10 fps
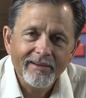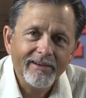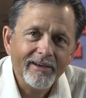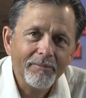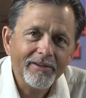
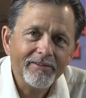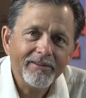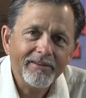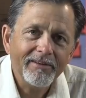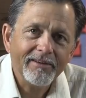Well, how about
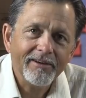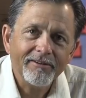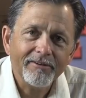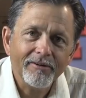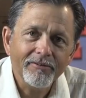the
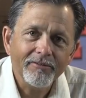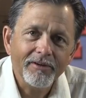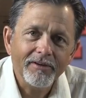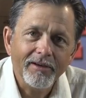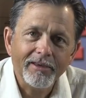color of
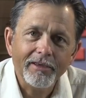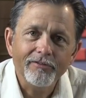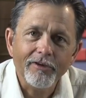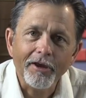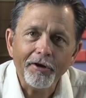a, a
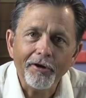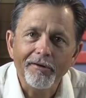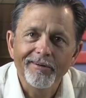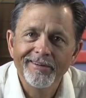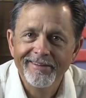kid's
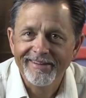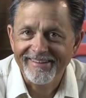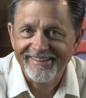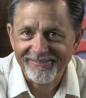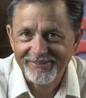hair?
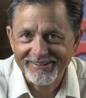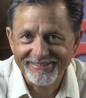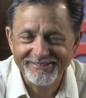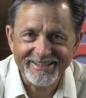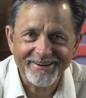I often
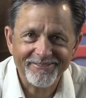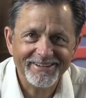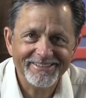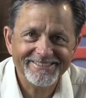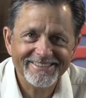use that
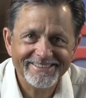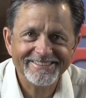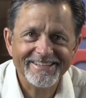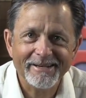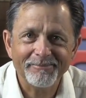one as an
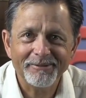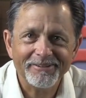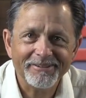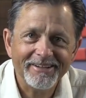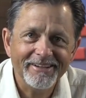
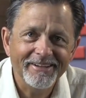example.